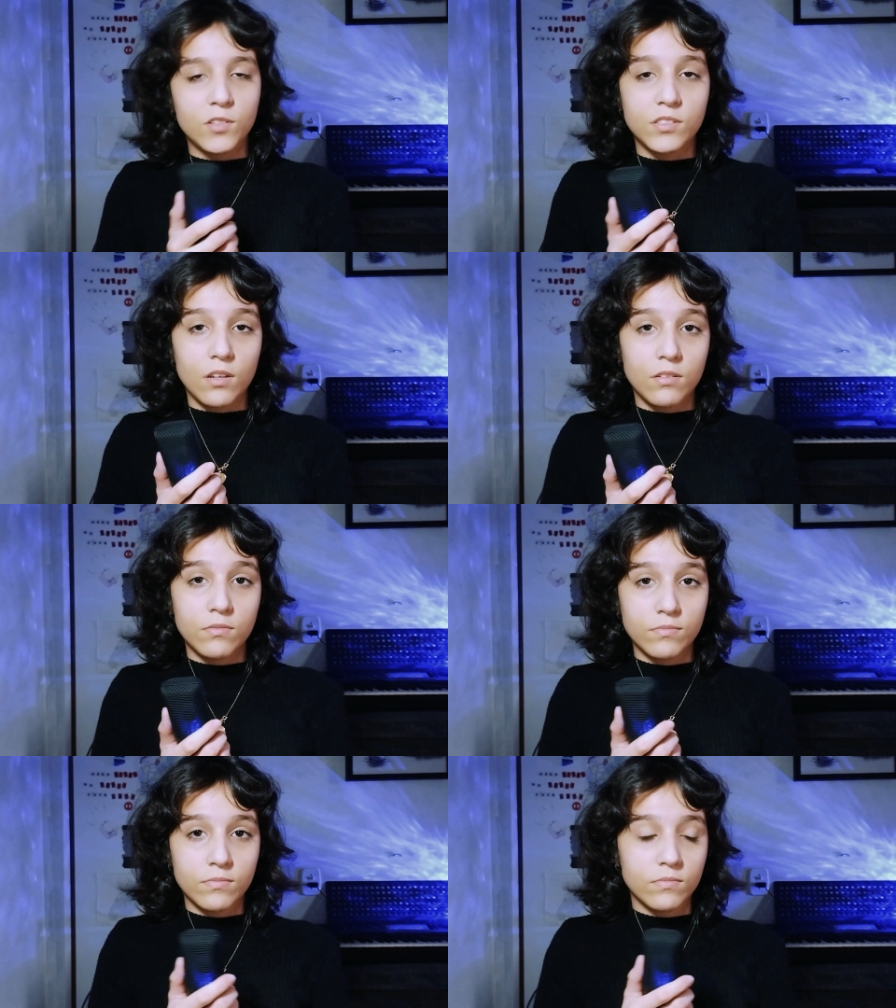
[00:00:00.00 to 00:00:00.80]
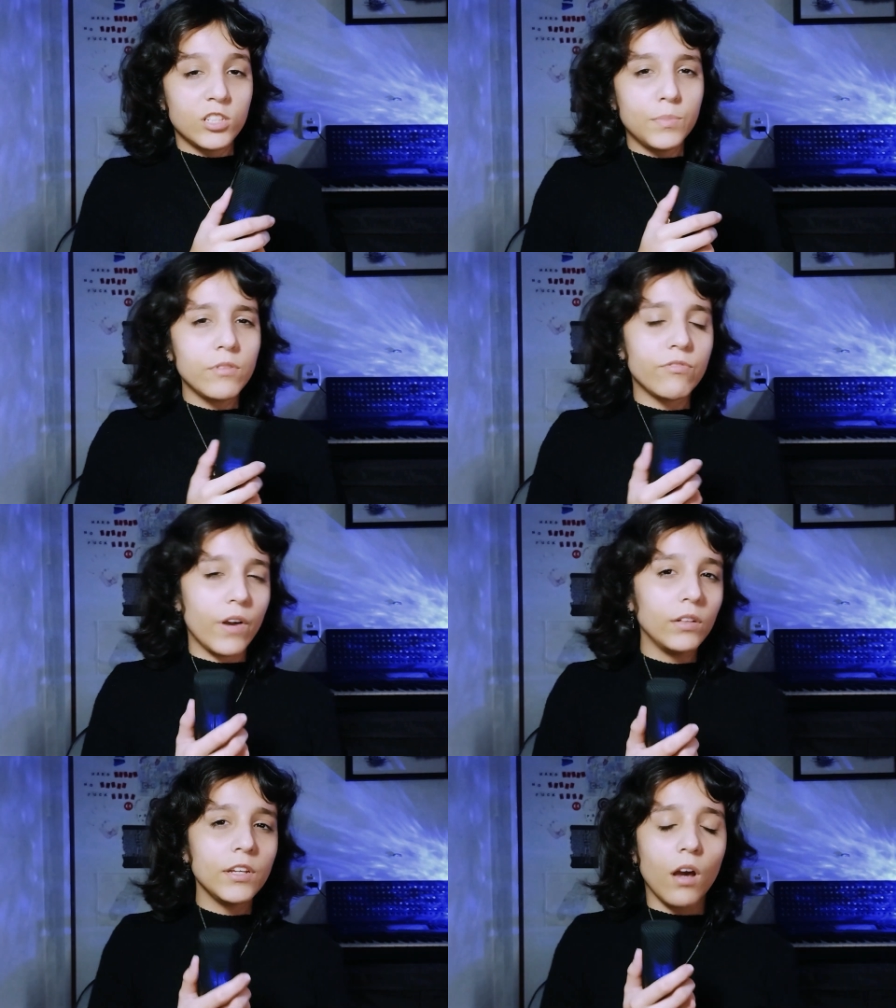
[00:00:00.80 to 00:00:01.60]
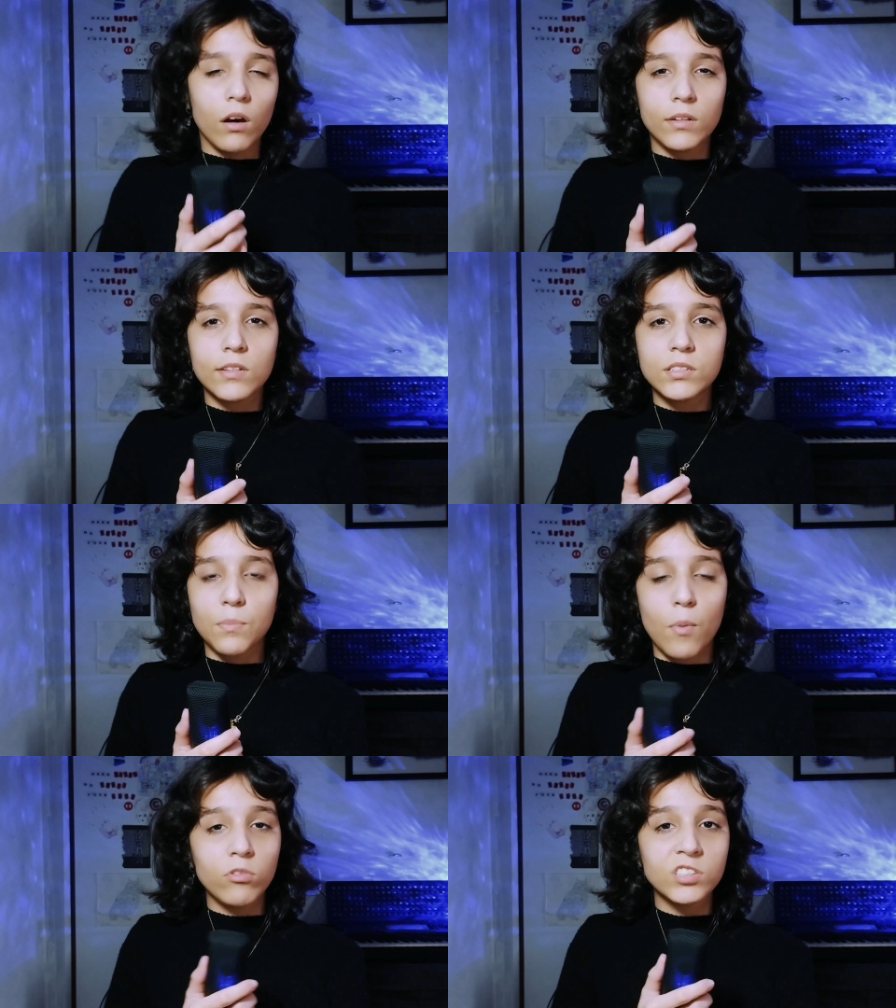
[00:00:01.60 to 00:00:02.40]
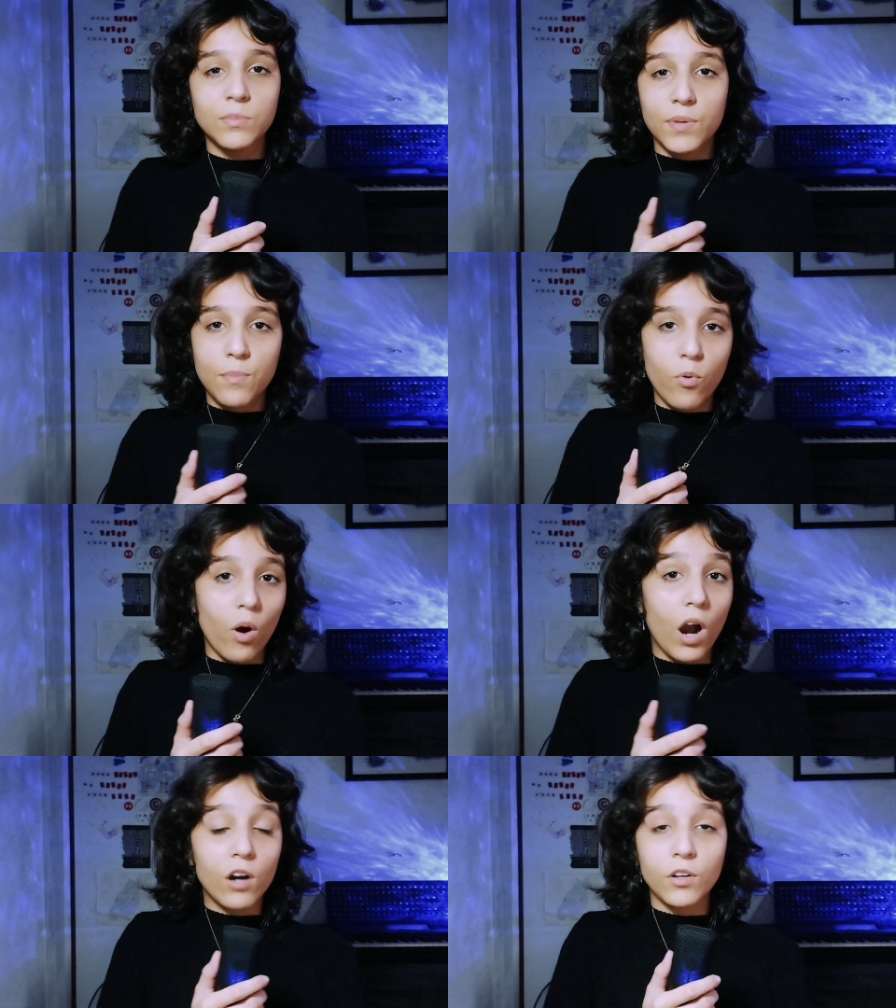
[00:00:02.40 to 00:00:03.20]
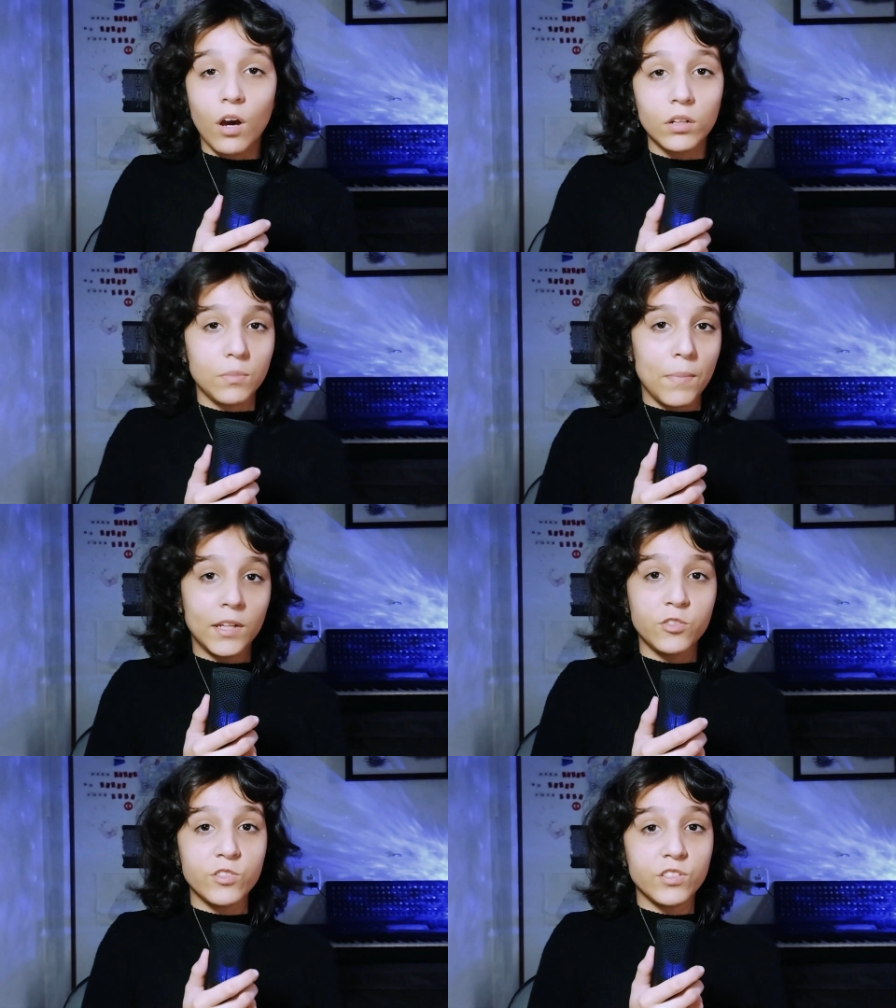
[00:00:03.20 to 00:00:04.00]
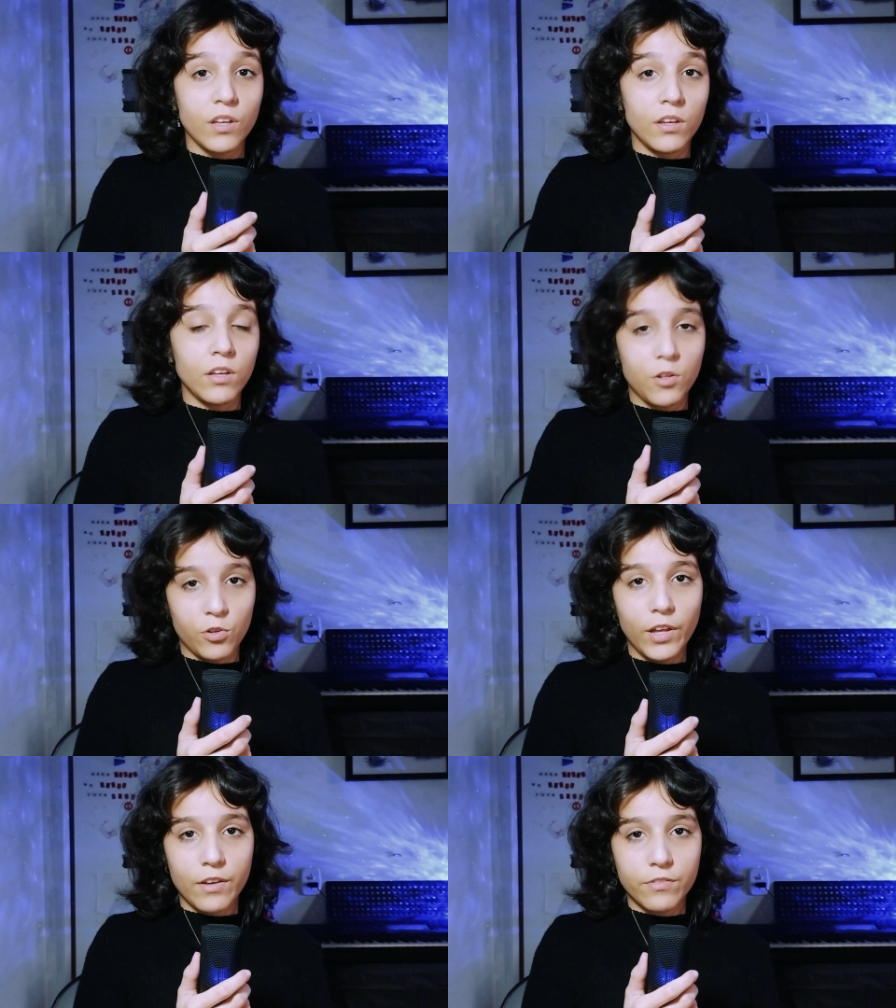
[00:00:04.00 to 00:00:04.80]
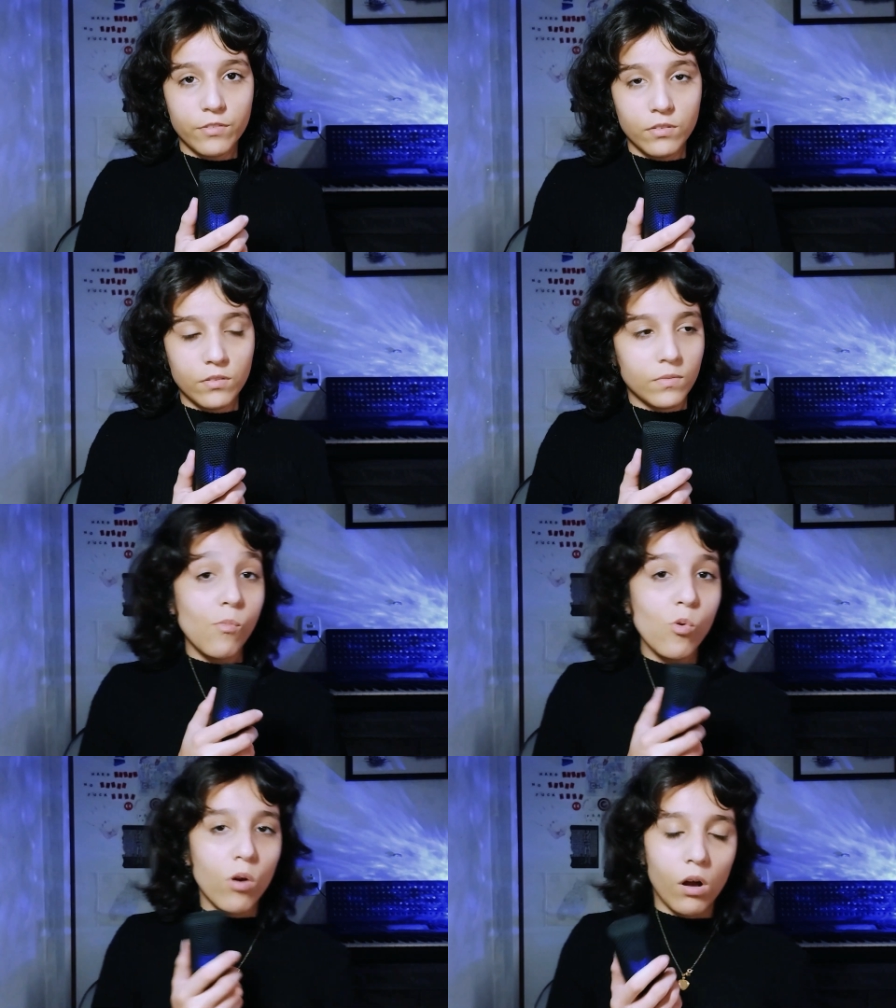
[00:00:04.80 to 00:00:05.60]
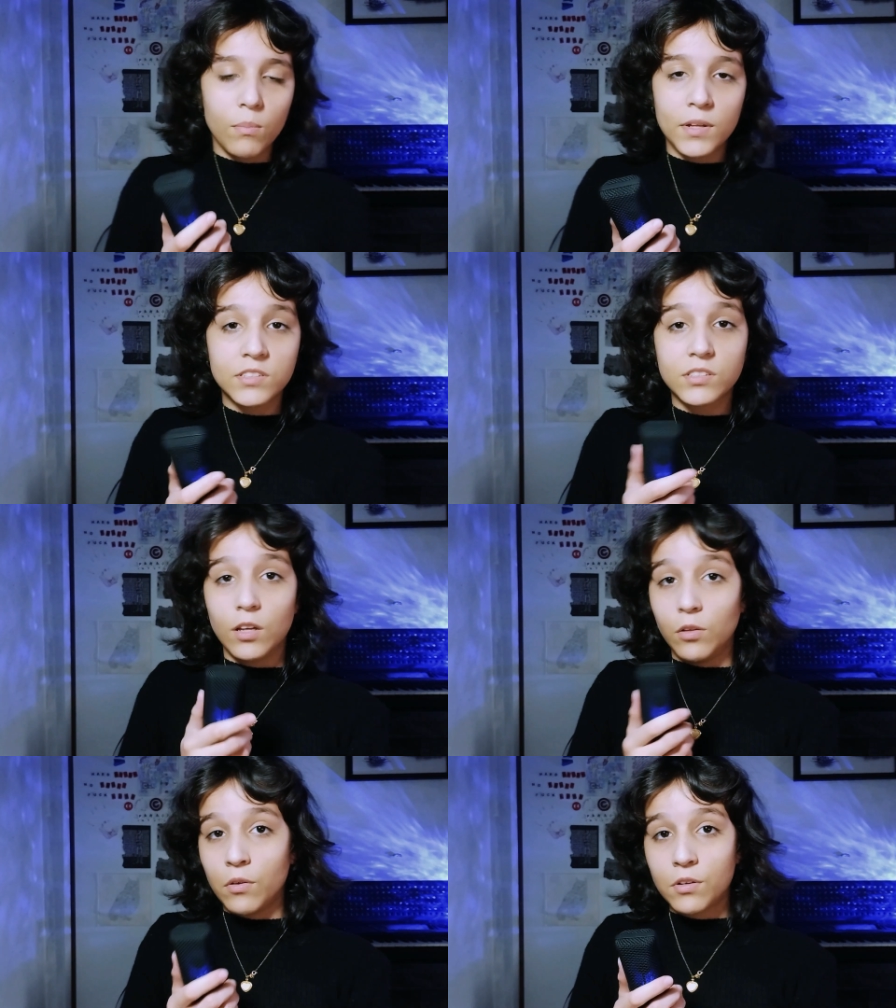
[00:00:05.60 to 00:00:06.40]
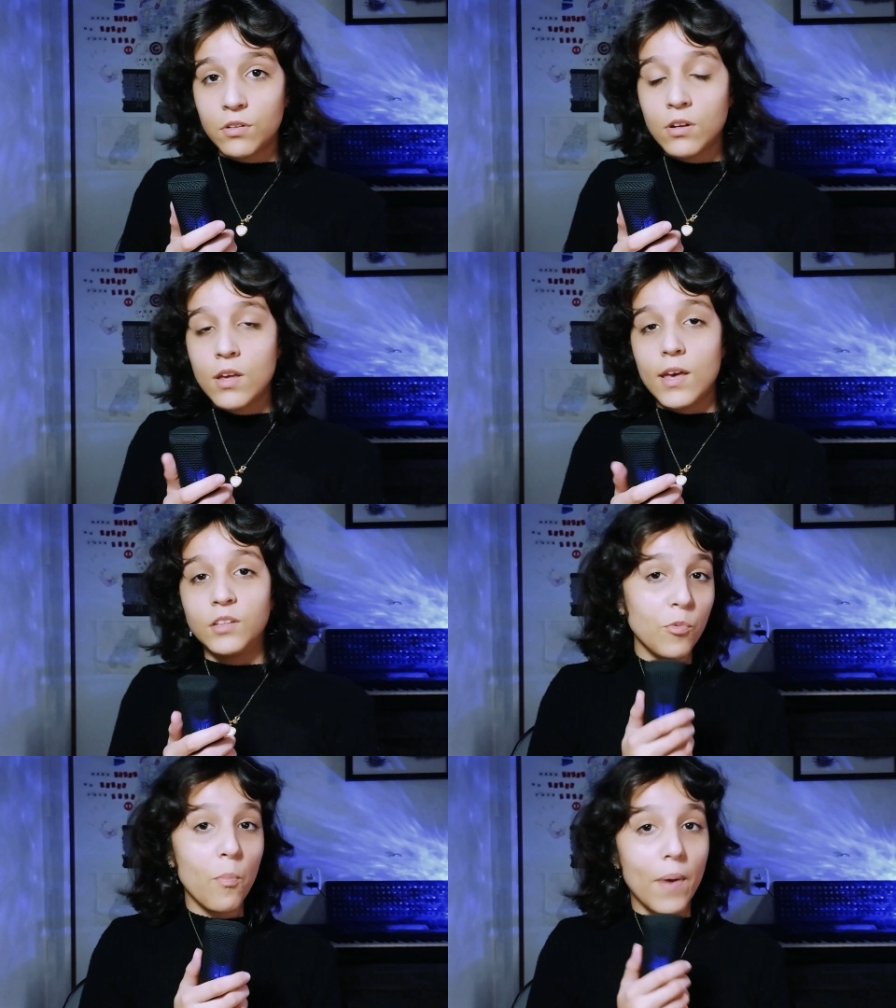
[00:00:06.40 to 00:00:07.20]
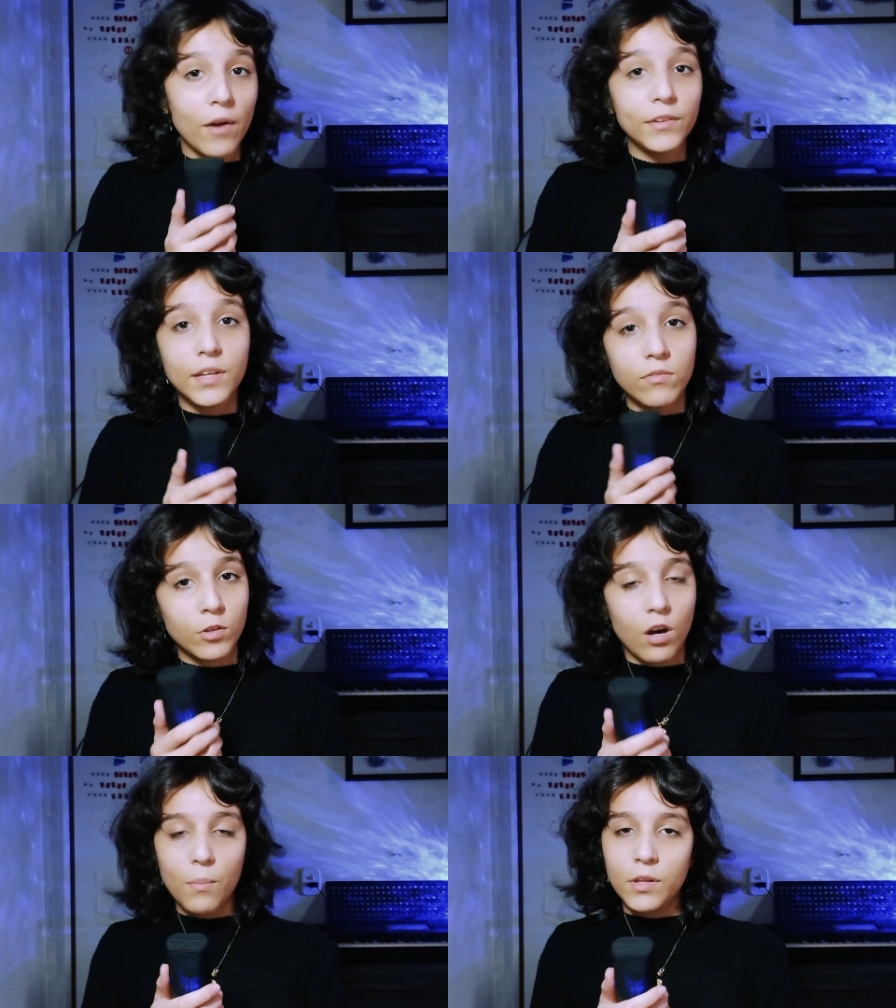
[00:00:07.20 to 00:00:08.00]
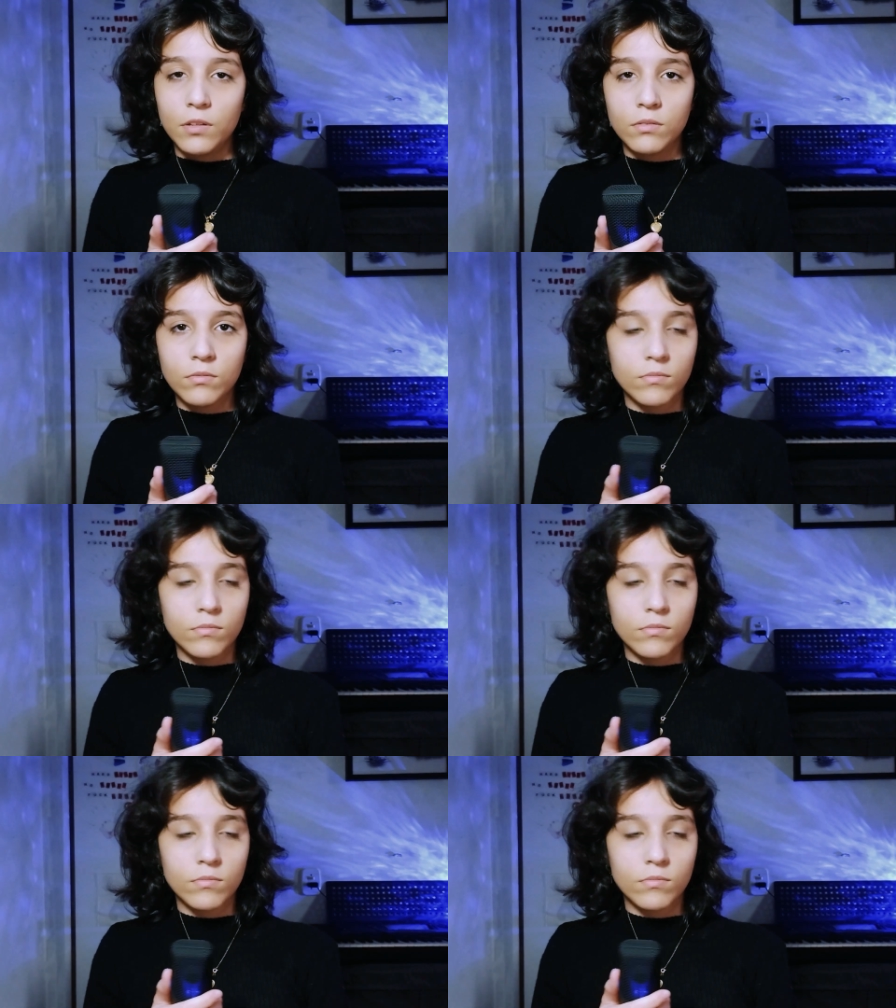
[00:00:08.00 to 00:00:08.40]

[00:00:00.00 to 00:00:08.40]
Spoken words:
meant to stay. To be fairly honest, most people are not meant to stay in your life. Some will come and stay longer, and some will barely even come in.